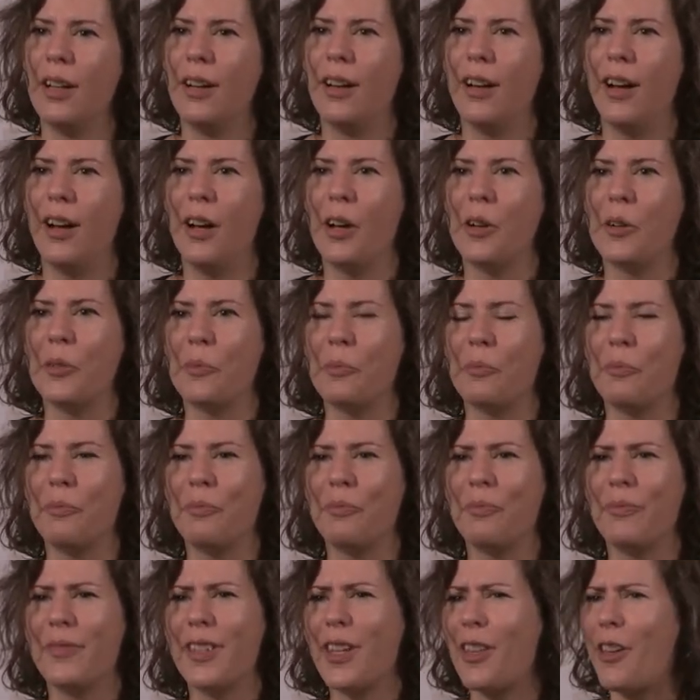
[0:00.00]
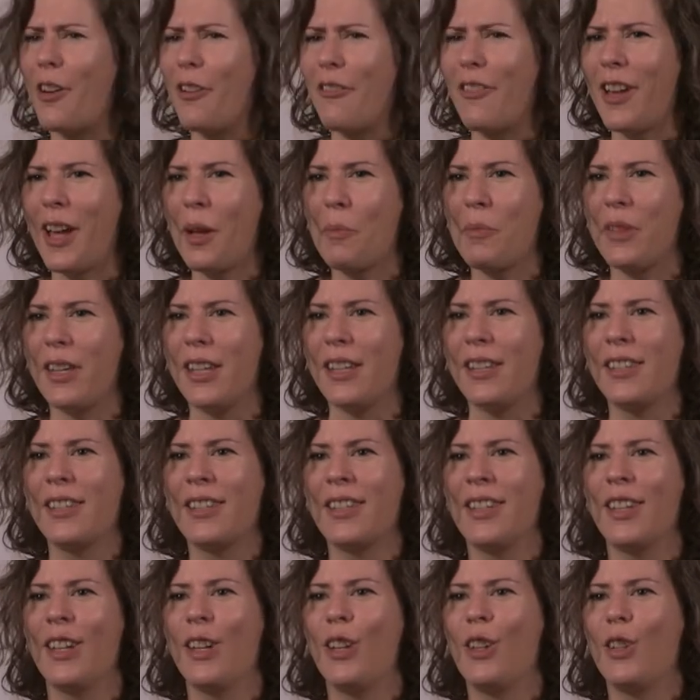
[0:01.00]
to their families.
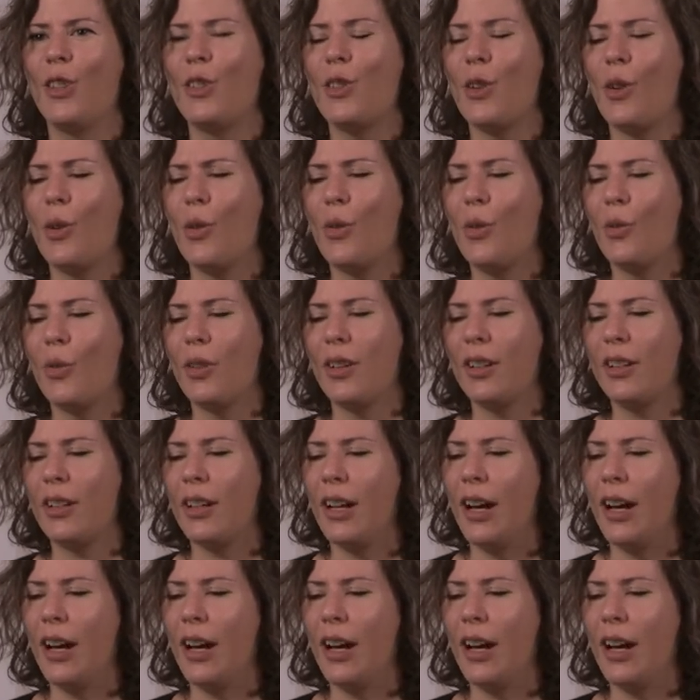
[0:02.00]
So,